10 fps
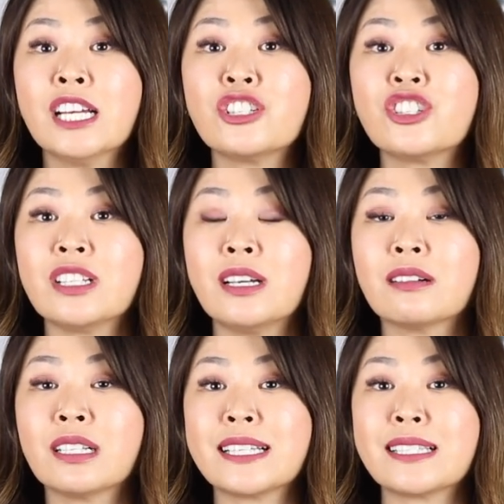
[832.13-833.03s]
Chanel
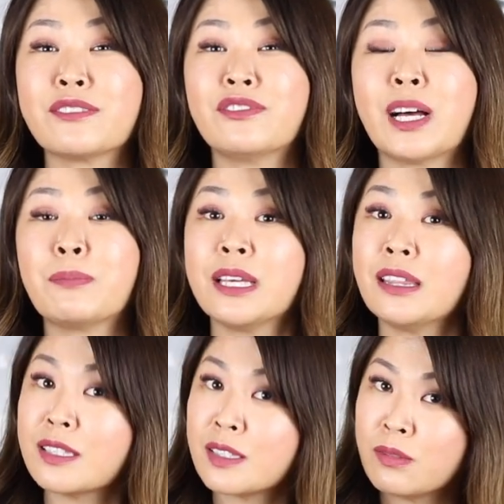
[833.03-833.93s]
Classic Flap in
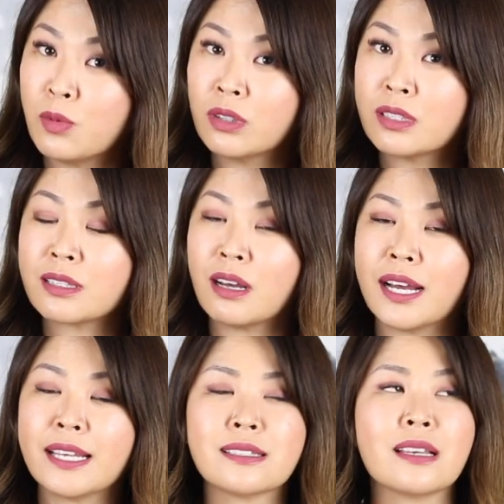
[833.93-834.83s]
the smaller
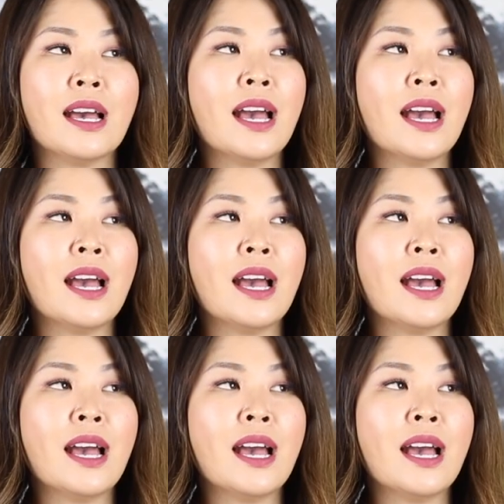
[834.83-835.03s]
size.